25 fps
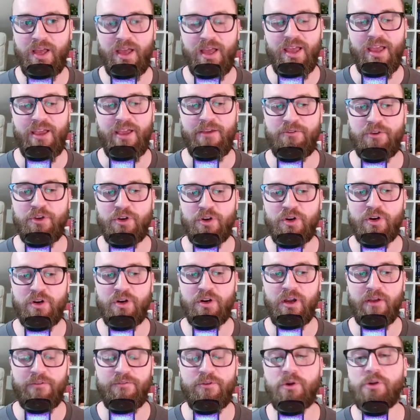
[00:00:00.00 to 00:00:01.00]
If
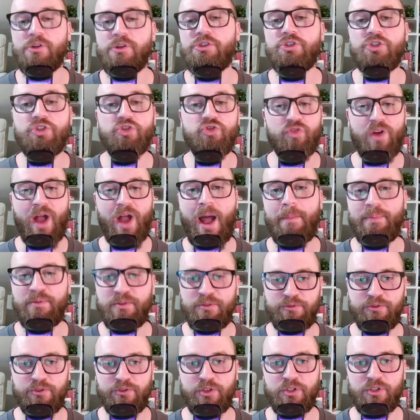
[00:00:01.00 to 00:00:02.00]
you're strapped
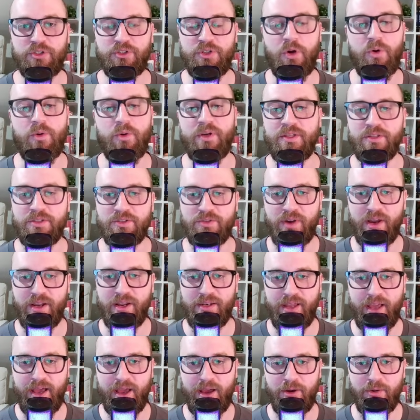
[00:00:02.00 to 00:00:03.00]
for tokens right
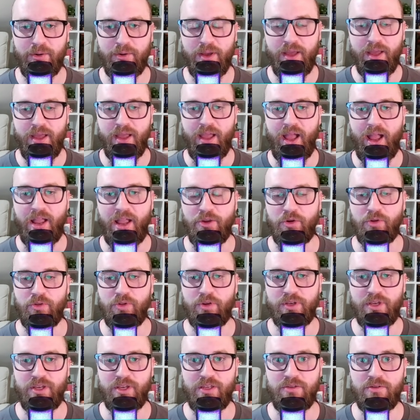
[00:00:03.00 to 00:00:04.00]
now and you're
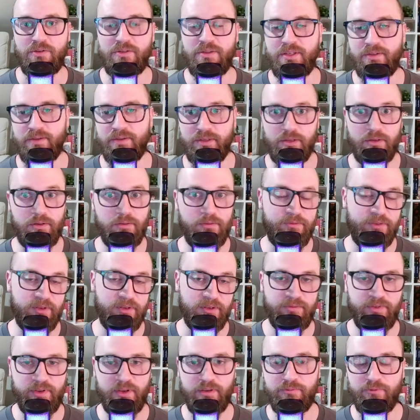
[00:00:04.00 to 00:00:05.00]
looking and you think like, oh, Fing
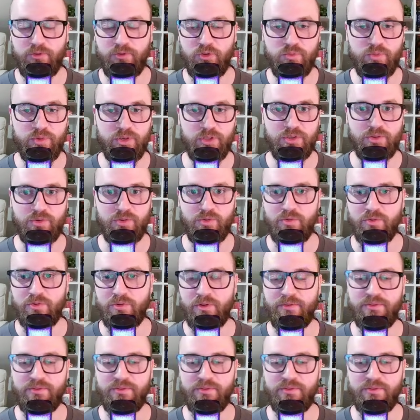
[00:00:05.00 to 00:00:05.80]
Fang Foom looks cool.